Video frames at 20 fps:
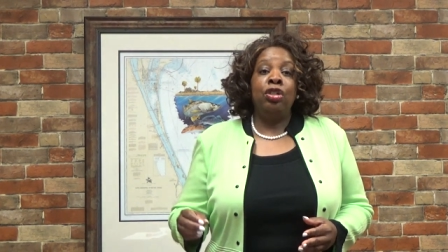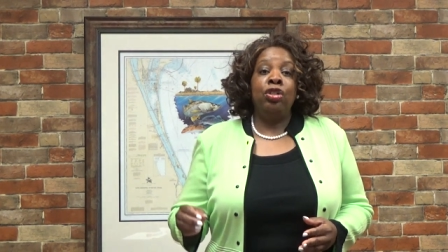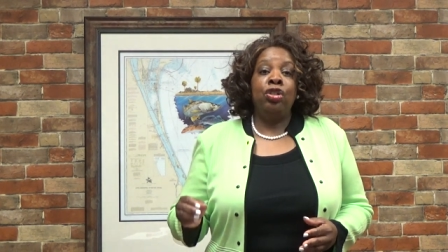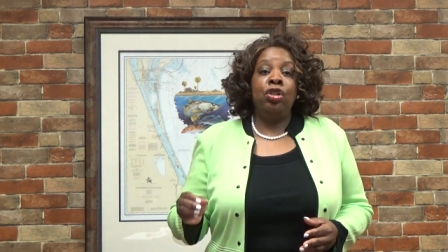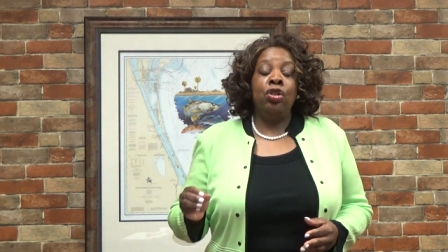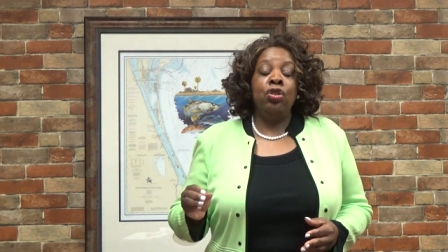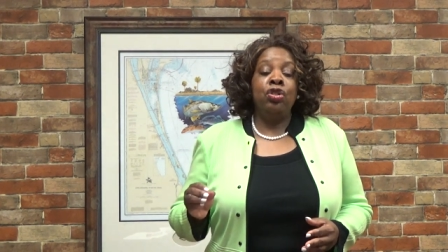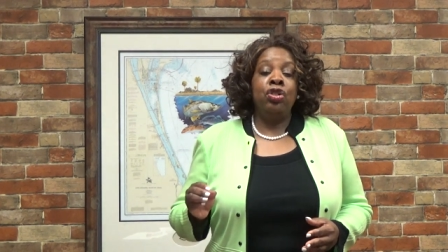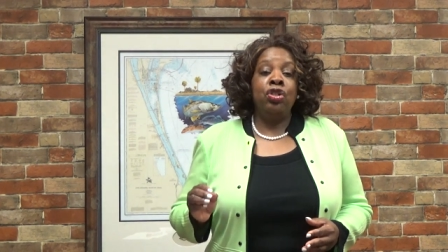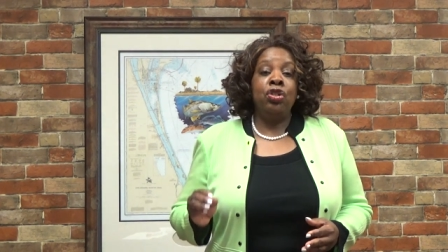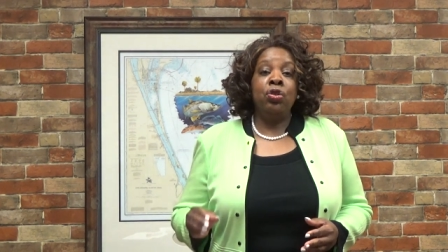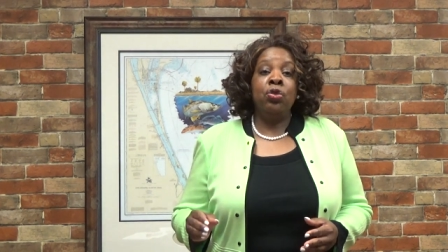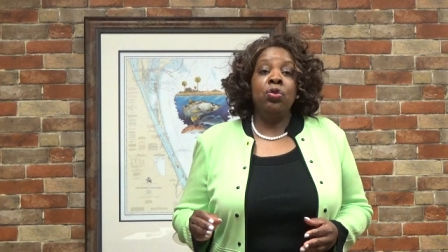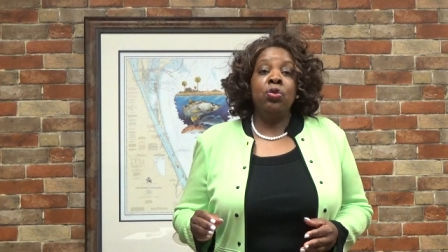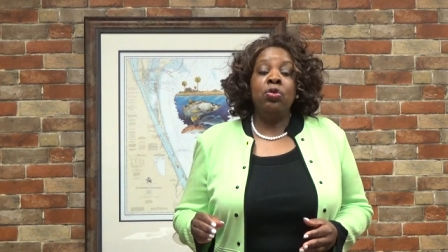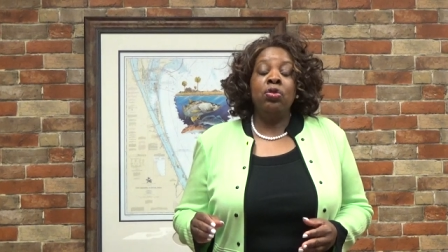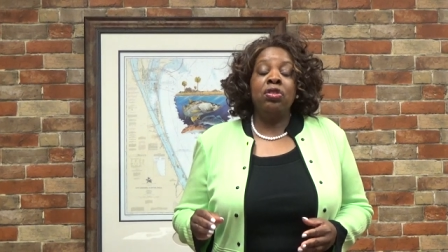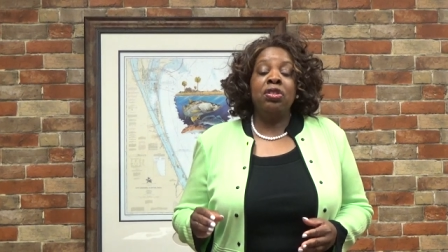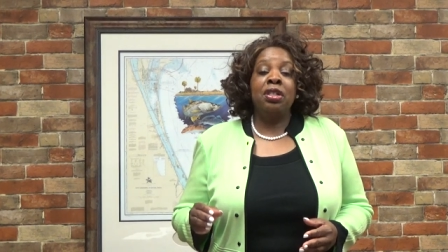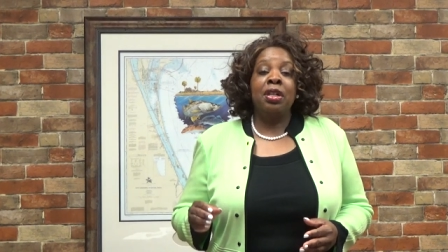to
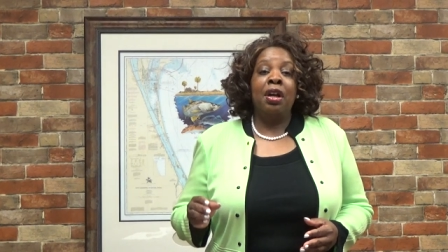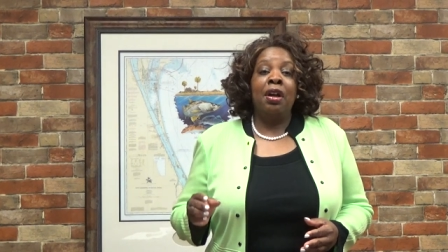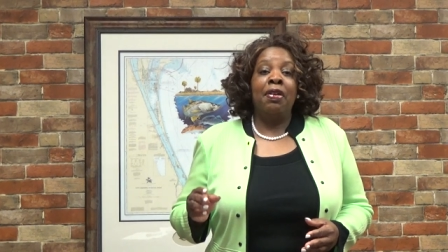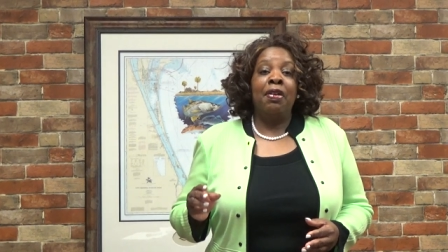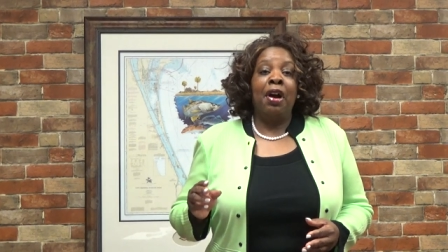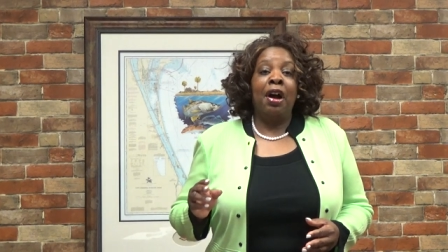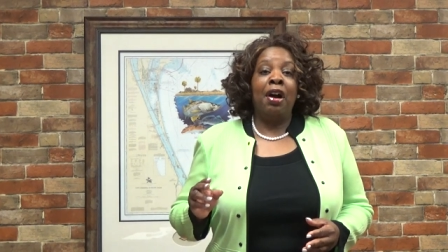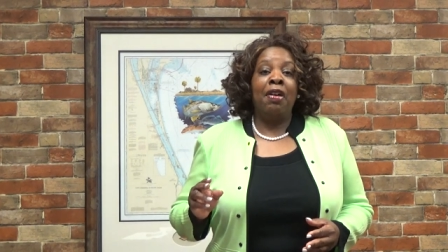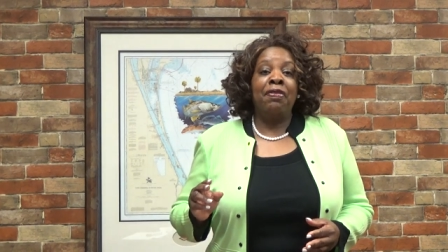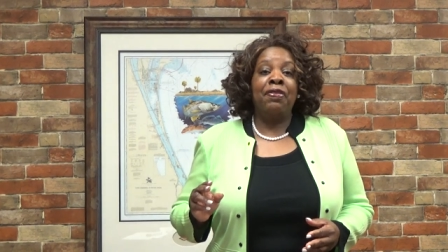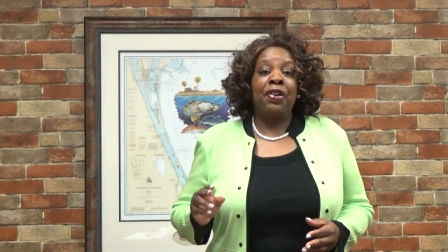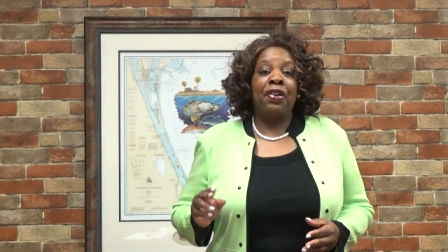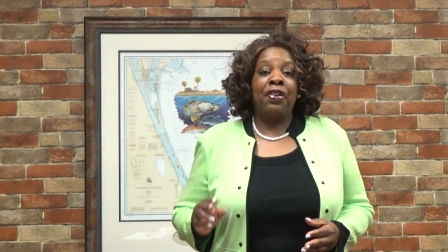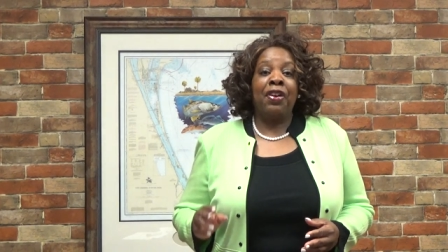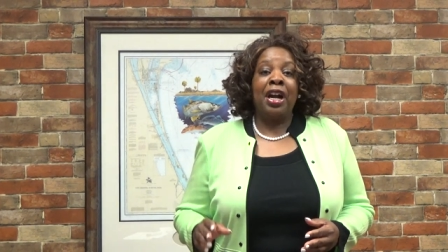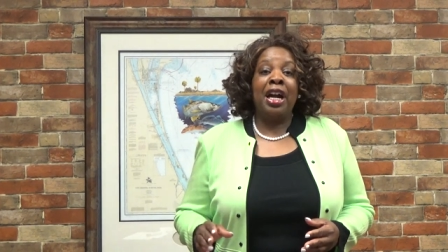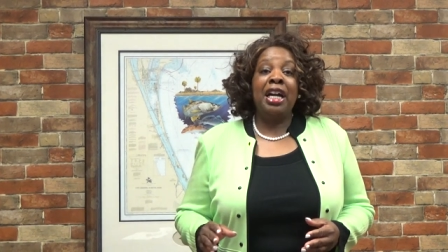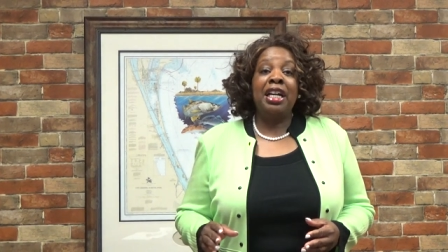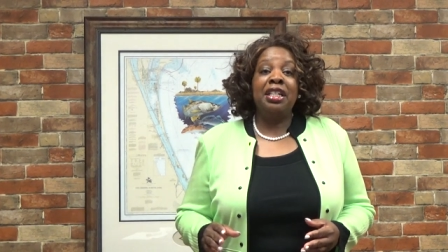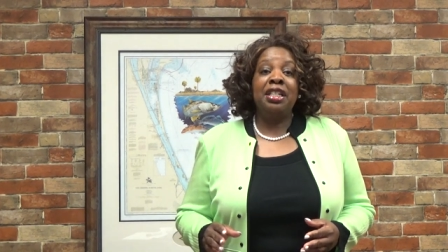use a
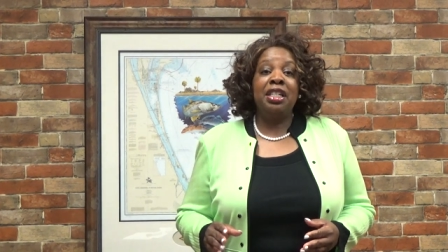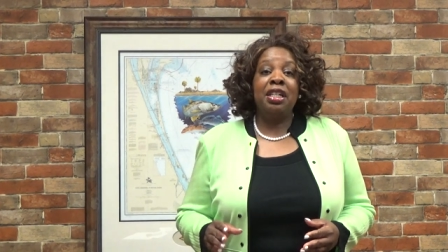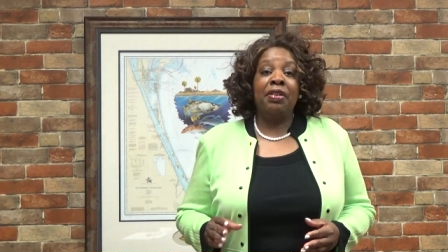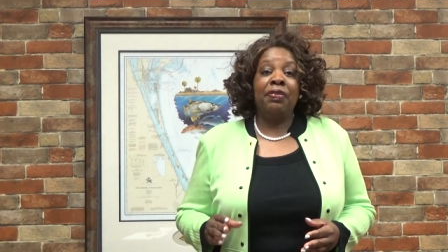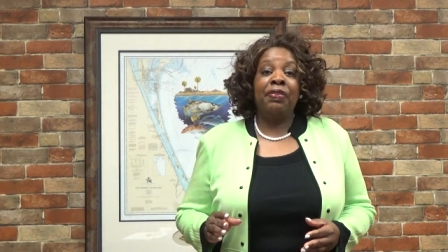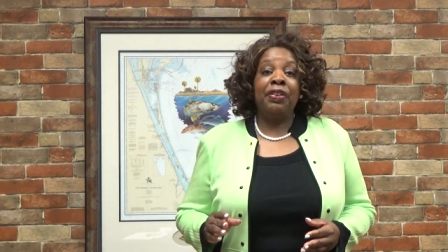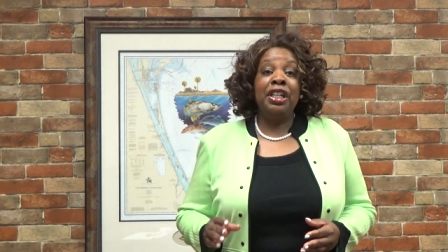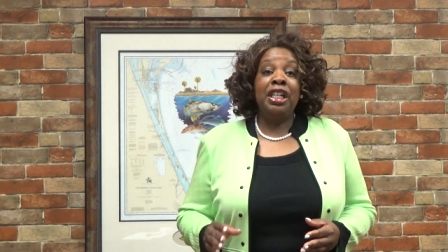variety of